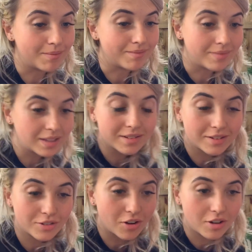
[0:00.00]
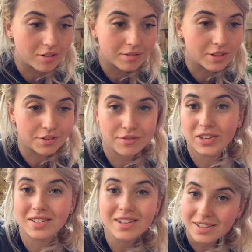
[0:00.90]
man's not got the
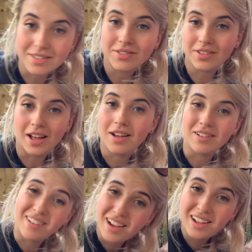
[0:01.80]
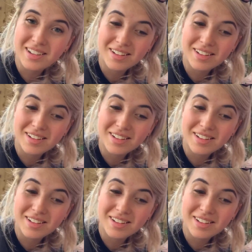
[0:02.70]
facilities for that, alright?